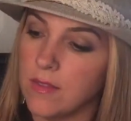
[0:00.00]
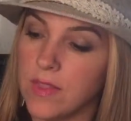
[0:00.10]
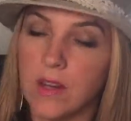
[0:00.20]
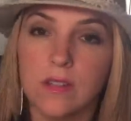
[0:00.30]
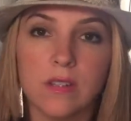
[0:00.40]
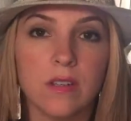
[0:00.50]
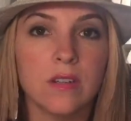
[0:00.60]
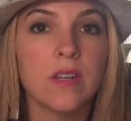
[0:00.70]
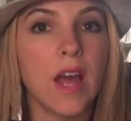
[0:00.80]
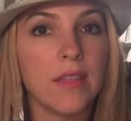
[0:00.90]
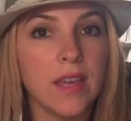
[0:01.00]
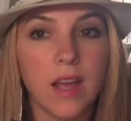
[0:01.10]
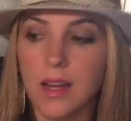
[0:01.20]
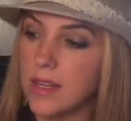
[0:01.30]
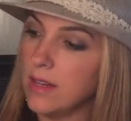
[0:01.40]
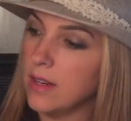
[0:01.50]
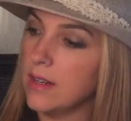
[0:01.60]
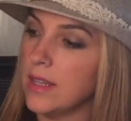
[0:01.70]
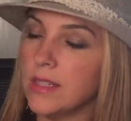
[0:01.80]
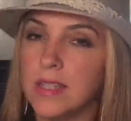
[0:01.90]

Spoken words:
There's nothing on here